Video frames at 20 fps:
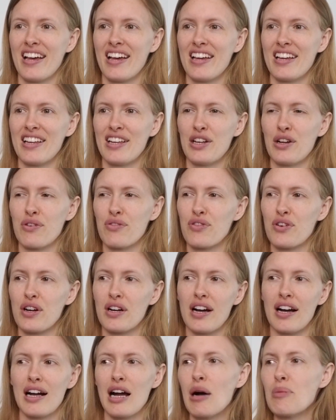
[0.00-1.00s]
know, for
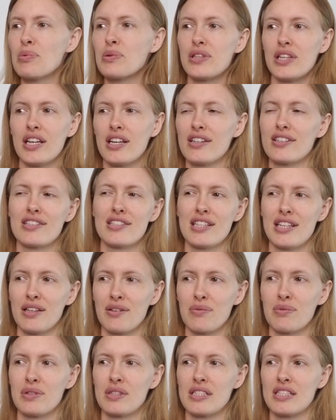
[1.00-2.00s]
a couple years it
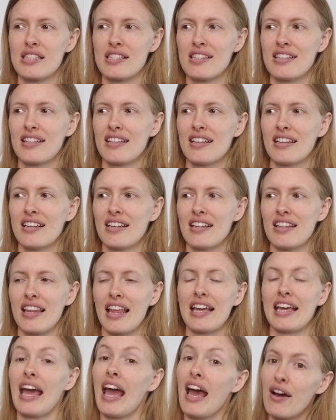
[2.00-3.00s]
was
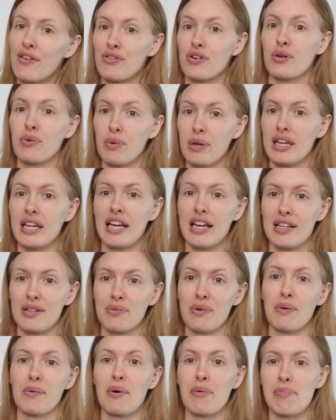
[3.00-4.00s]
like every weekend
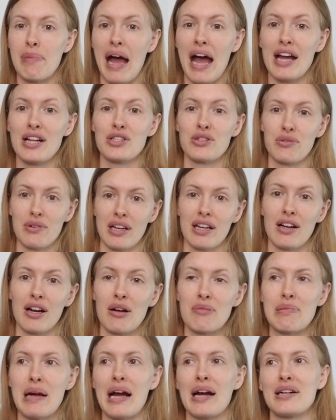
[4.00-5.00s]
we were badgering our
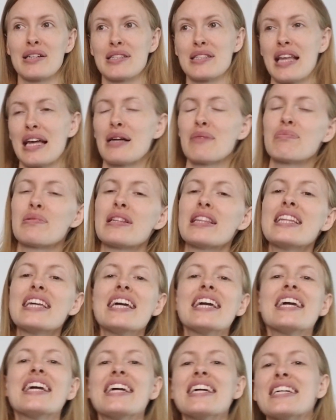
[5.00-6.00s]
parents, like,
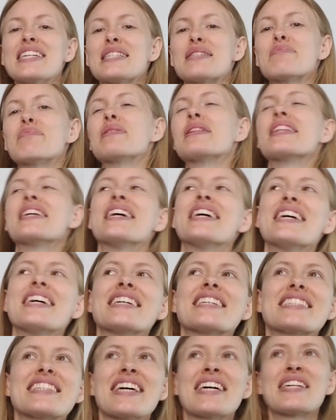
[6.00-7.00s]
please,
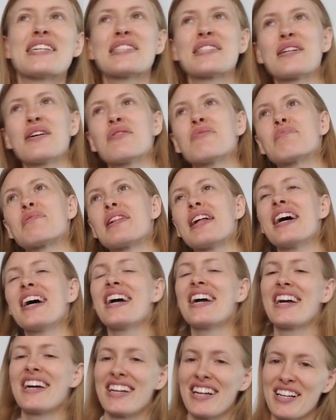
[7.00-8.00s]
please let us go
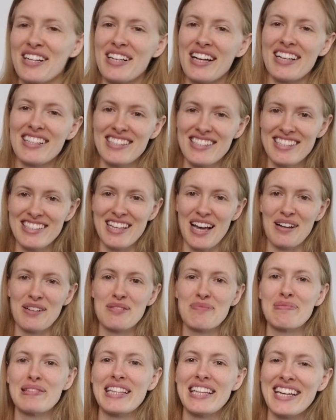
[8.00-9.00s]
play at our cousin's house,
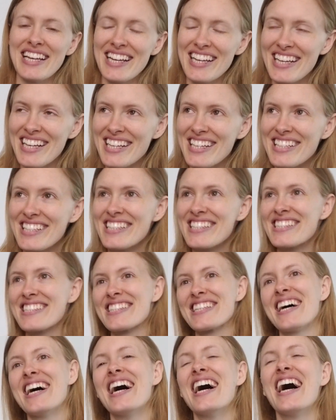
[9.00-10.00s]
please.
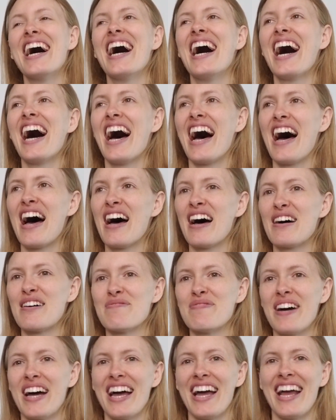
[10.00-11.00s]

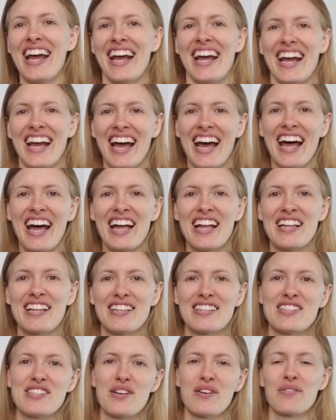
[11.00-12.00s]
And
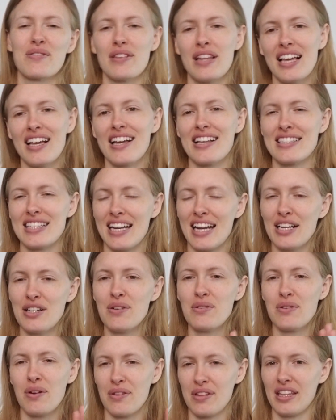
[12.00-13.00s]
so, like I said, I
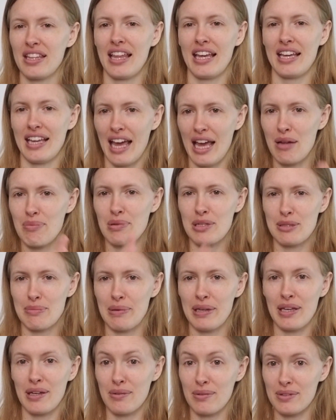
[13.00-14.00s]
don't know that like A plus
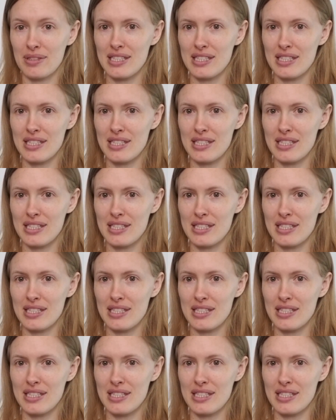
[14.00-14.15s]
B equals